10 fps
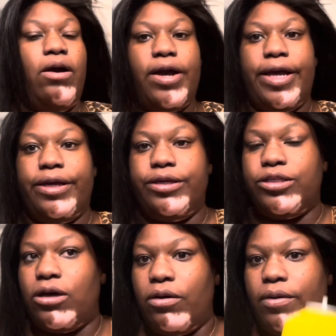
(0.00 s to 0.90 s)
Okay,
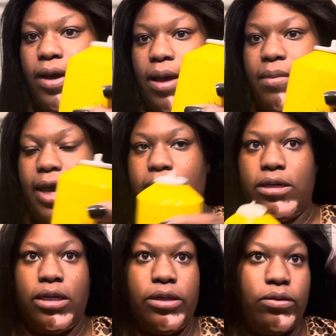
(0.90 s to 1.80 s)
so I'm
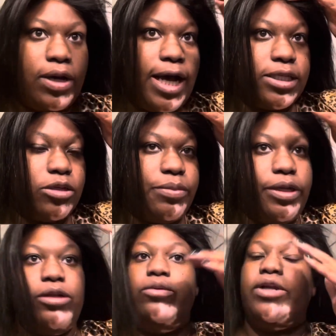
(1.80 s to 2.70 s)
adding a little Got2b
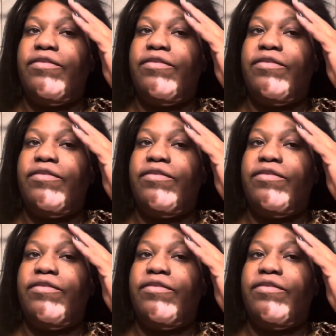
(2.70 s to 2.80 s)
Glued.